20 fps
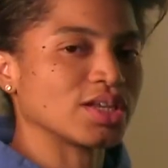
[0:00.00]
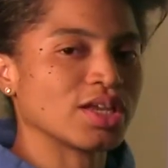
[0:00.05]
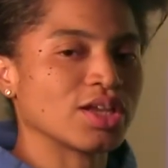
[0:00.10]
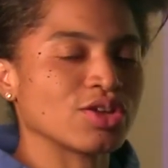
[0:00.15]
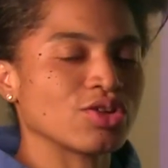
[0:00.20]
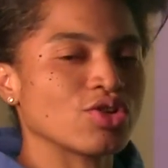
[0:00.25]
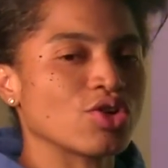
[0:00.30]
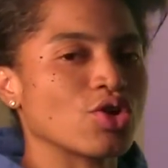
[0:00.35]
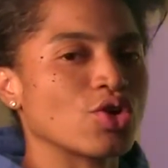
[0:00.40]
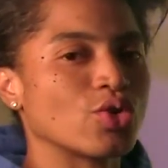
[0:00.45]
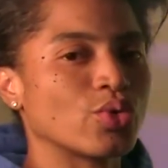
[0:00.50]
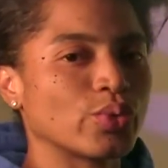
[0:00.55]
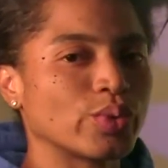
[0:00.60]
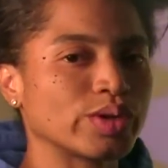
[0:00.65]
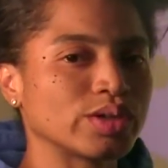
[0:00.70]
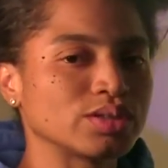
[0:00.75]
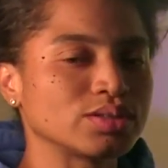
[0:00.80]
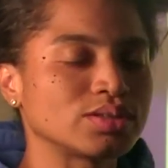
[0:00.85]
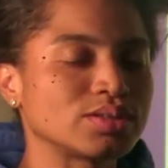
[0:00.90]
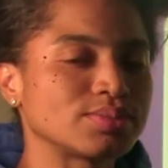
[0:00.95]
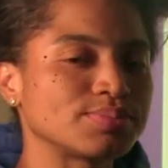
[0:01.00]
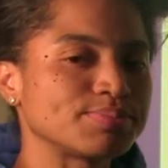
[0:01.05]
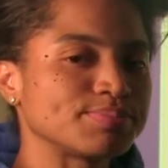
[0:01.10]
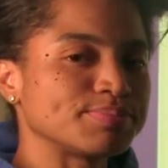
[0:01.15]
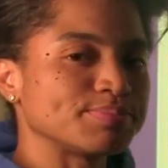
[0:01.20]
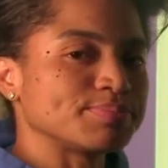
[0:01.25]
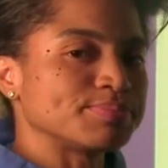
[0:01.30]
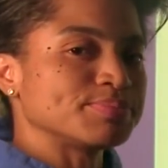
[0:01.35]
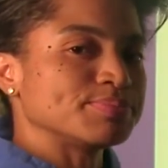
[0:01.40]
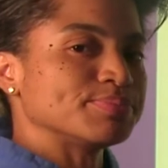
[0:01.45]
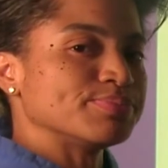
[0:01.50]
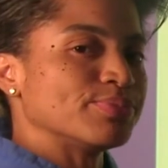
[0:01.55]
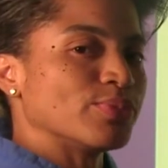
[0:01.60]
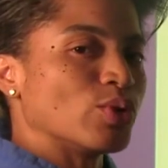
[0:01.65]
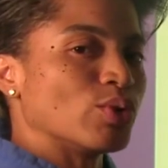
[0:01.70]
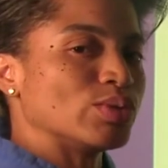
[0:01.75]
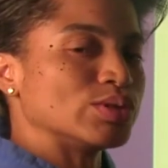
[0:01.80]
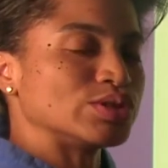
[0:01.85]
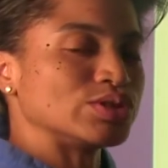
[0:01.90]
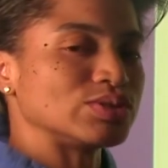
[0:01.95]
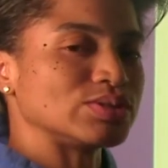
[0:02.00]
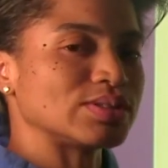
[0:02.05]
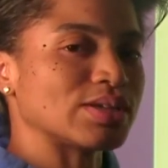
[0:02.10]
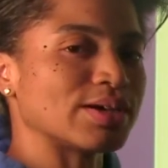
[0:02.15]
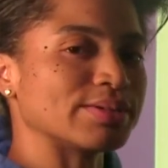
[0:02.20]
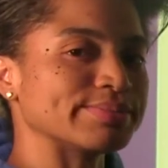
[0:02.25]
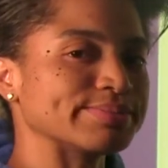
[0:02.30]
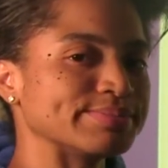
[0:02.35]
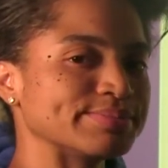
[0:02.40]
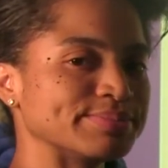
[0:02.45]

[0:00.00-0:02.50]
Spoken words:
In your own words, what would you say?